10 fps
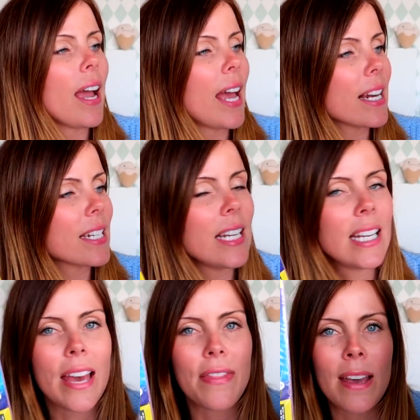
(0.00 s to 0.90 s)
I actually
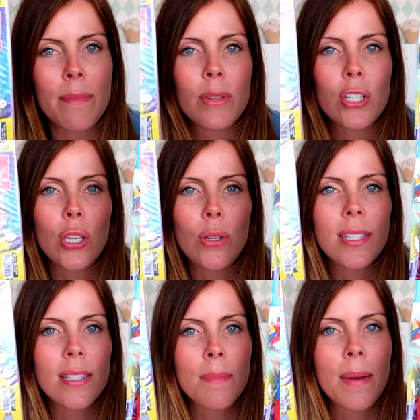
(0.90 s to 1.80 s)
let them
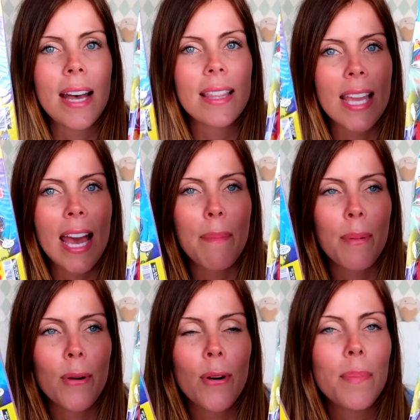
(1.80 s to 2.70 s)
choose them at the
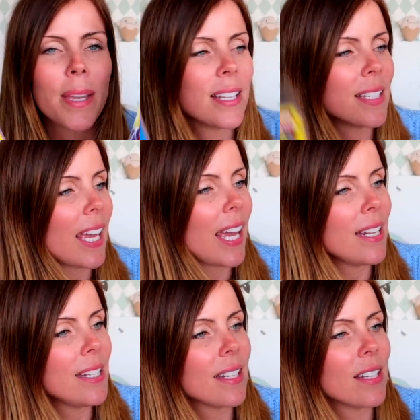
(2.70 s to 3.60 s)
airport, because
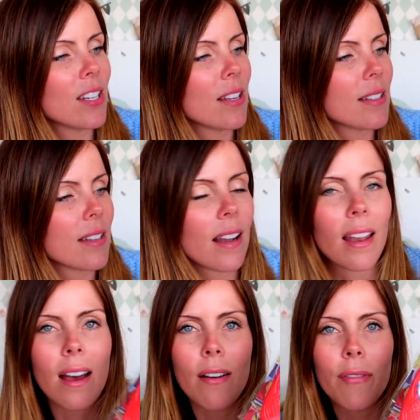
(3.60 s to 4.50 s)
kids just
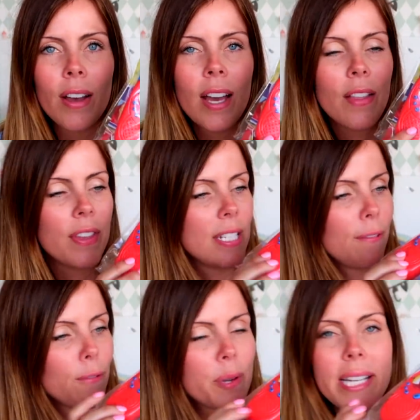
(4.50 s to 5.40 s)
love this
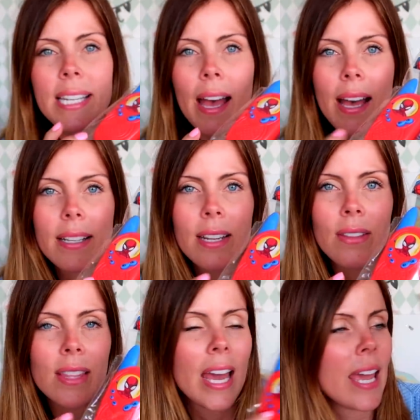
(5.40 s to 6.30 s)
free tat,
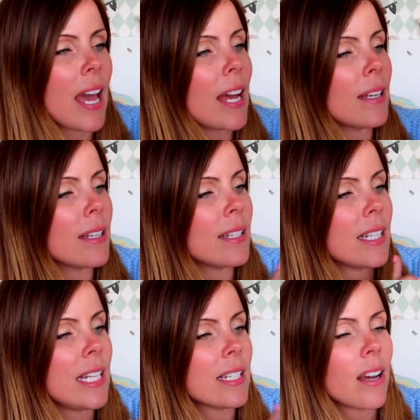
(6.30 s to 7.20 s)
don't they? And
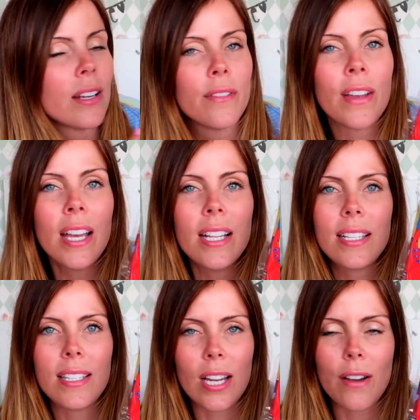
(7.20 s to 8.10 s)
this kind of
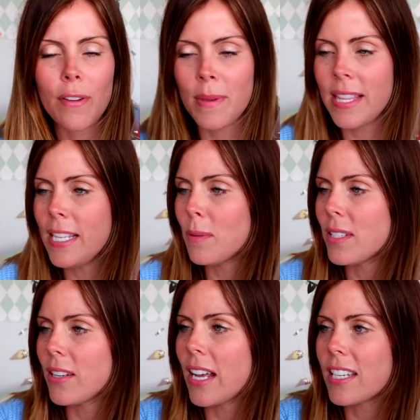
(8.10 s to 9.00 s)
stuff. I mean, these
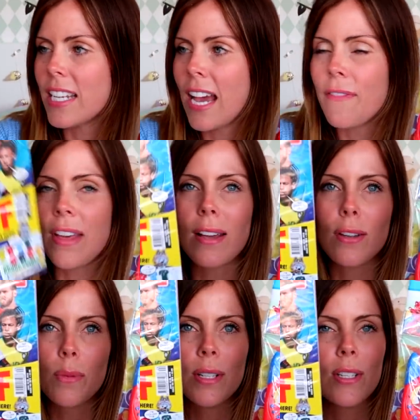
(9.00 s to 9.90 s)
ones don't actually have that
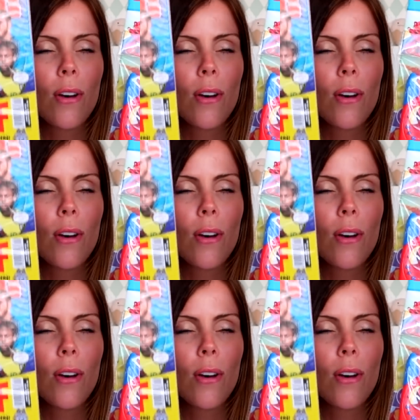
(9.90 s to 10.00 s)
good ones